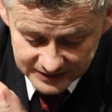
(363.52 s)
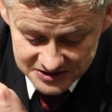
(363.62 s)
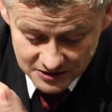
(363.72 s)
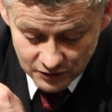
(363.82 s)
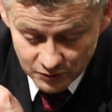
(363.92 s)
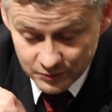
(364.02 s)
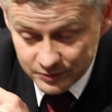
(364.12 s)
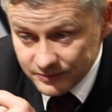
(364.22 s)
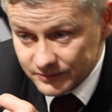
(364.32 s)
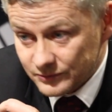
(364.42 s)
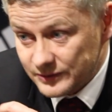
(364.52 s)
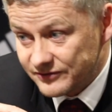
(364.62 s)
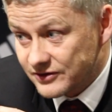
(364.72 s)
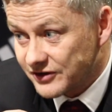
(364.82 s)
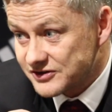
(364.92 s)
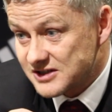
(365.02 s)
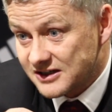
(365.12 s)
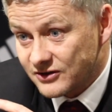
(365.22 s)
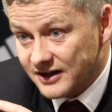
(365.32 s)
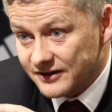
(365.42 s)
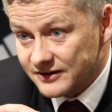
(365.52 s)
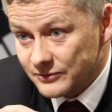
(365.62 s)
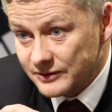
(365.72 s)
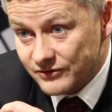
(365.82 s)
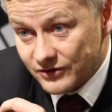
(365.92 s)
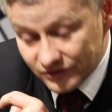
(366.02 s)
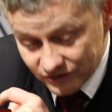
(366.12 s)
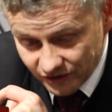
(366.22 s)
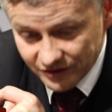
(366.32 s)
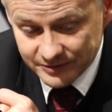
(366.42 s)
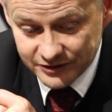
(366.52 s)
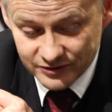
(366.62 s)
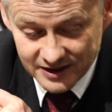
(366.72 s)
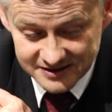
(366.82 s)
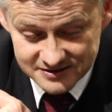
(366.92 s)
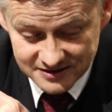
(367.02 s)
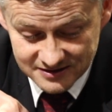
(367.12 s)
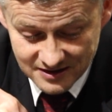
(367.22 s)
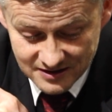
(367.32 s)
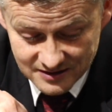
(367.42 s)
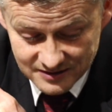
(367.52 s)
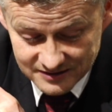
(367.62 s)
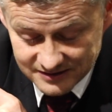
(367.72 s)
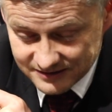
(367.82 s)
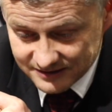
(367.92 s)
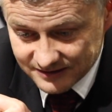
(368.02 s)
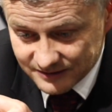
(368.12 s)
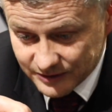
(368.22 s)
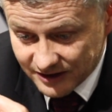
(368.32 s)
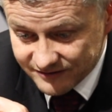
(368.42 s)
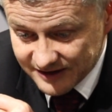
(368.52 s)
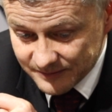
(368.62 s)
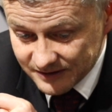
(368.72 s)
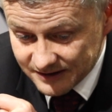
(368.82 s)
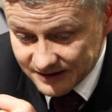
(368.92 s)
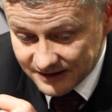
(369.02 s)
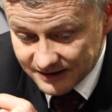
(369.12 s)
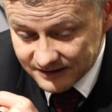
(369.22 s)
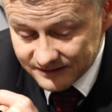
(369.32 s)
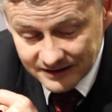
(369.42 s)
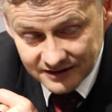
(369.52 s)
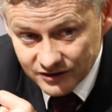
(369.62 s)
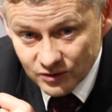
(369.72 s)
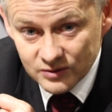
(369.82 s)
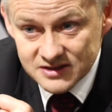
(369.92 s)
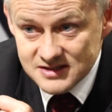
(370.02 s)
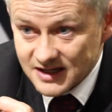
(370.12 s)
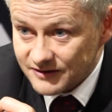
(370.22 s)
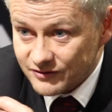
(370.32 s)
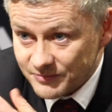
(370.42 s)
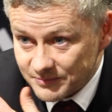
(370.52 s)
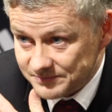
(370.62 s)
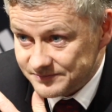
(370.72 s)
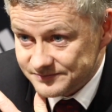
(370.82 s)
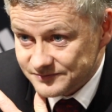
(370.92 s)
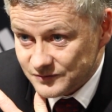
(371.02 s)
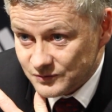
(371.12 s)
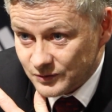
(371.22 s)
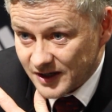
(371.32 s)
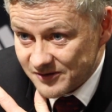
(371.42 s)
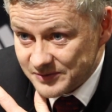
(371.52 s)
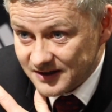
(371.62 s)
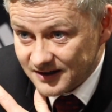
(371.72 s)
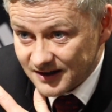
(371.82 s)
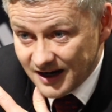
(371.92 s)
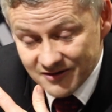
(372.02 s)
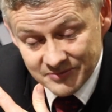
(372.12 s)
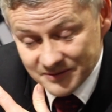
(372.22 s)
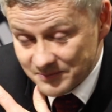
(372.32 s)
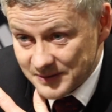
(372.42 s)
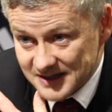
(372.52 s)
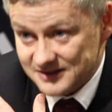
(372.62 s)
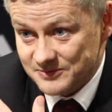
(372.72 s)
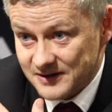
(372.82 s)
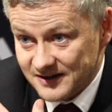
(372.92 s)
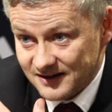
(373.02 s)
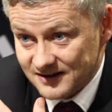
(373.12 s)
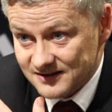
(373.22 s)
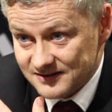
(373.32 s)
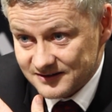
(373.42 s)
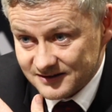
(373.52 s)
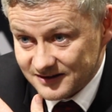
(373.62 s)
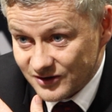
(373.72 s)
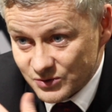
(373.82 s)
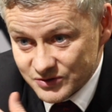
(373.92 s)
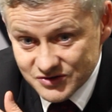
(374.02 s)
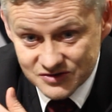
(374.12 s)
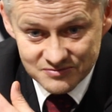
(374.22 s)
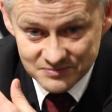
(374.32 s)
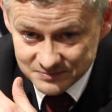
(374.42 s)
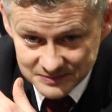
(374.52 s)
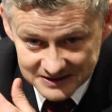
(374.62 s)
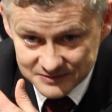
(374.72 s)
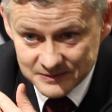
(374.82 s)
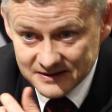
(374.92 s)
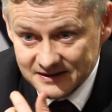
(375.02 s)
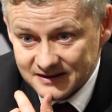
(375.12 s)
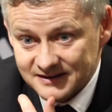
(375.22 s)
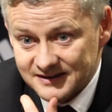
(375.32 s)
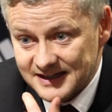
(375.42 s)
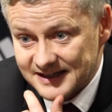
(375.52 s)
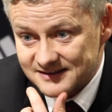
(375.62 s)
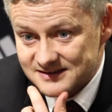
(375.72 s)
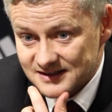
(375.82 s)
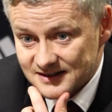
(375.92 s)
as a club, we've got to stick together. We've got to be united. We are a family. I can only say from when I've been here, I've been backed by the owners, backed by Ed,